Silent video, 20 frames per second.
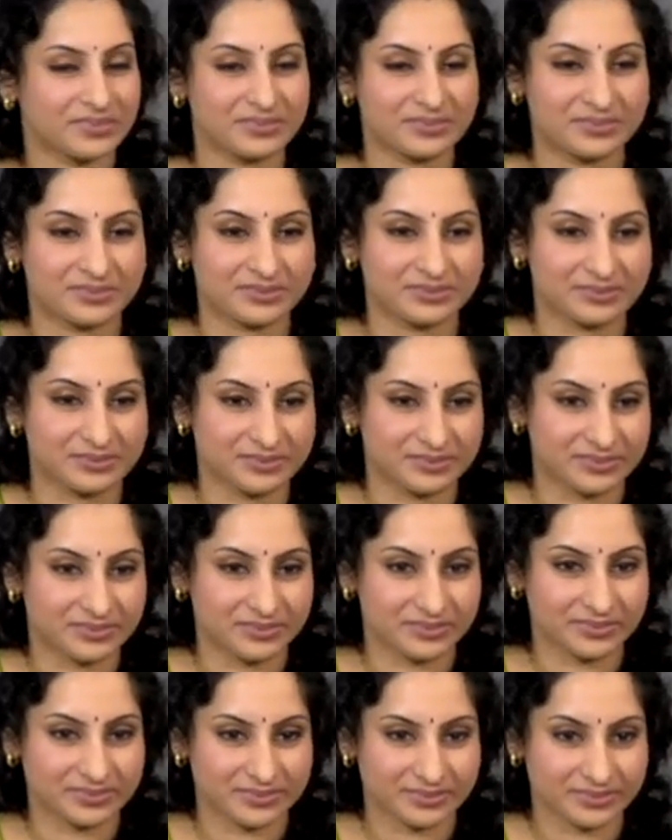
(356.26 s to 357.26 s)

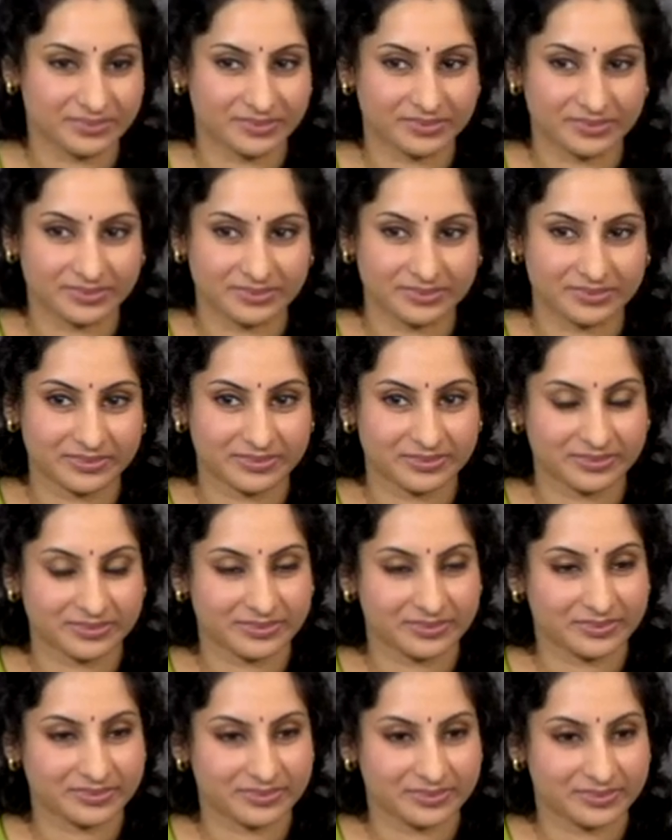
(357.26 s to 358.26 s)

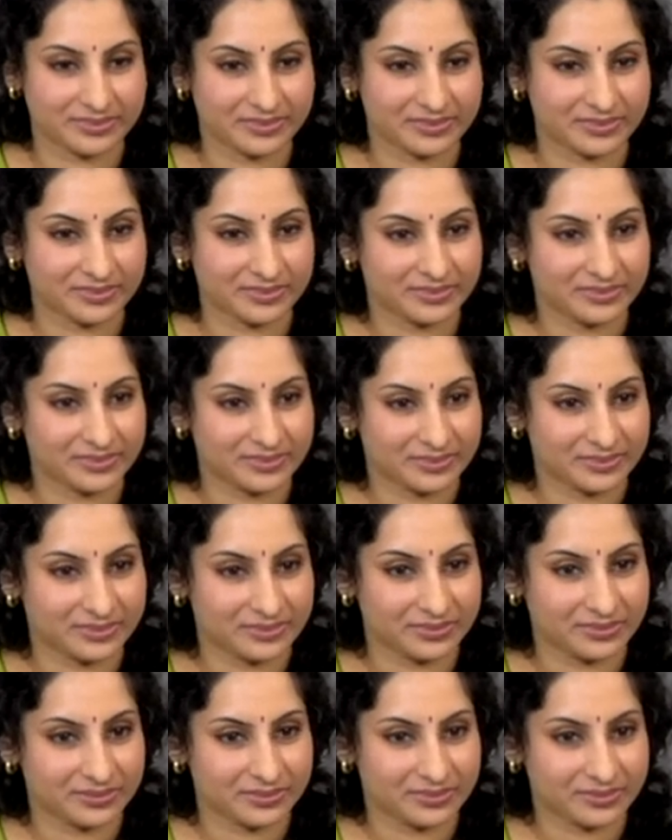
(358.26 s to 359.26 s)

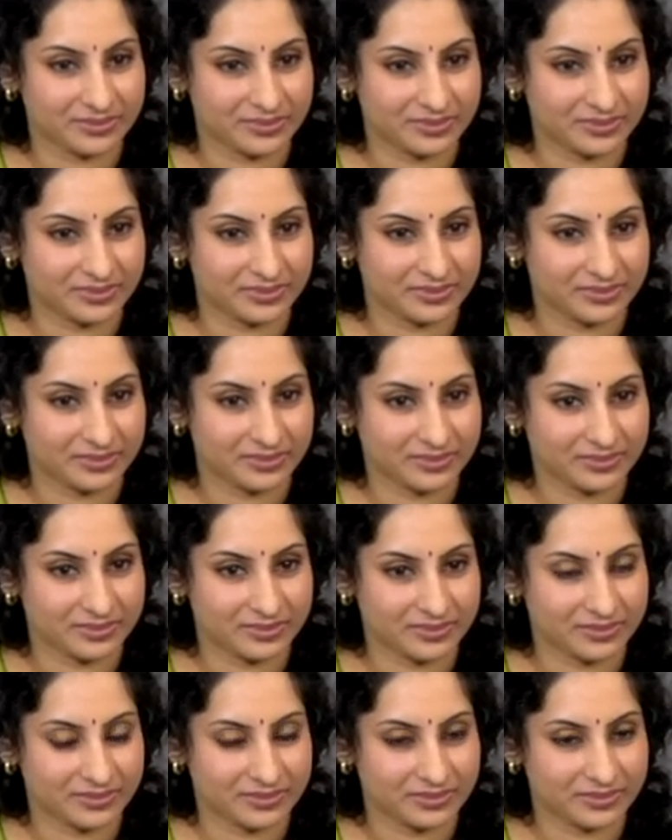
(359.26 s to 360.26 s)

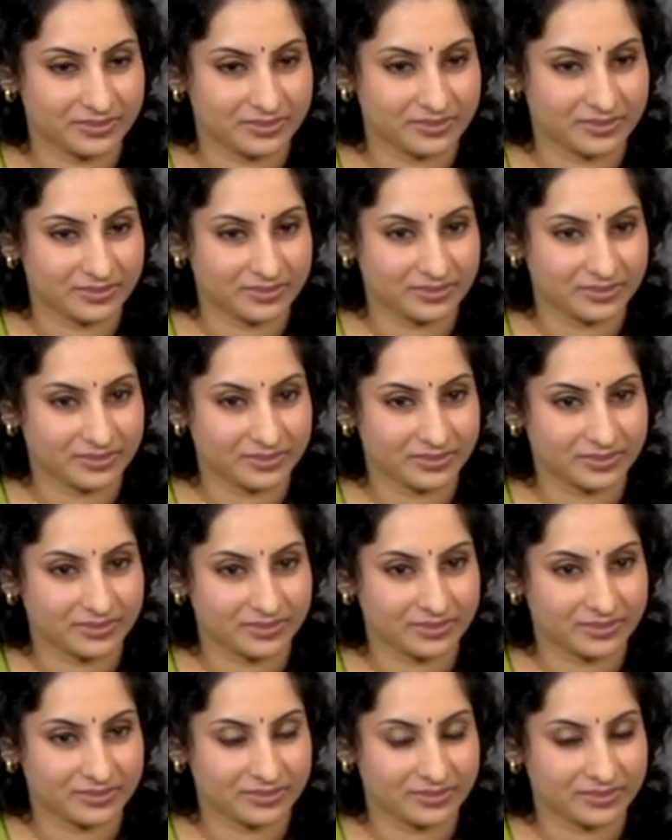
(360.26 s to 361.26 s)

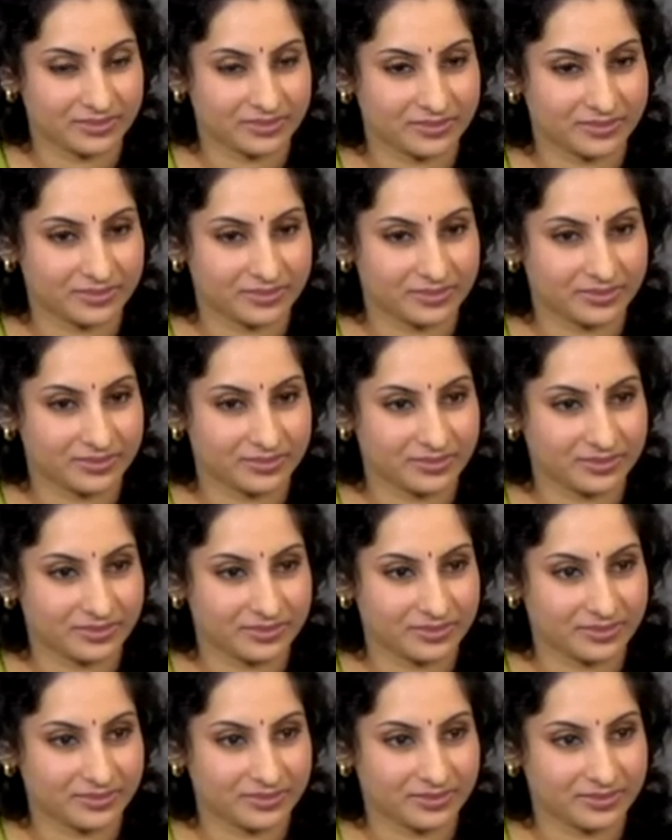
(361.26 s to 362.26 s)

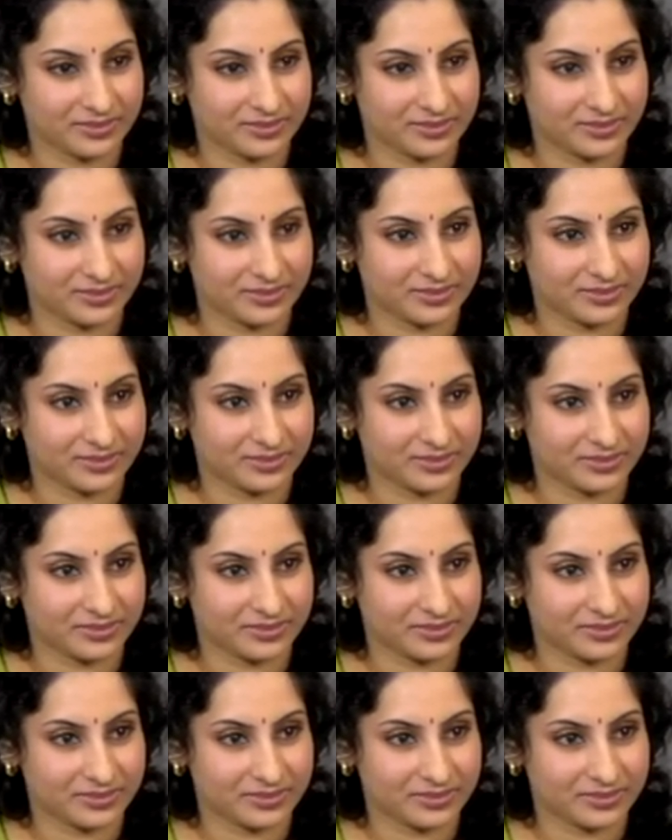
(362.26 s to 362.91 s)
No words are spoken by the person on screen.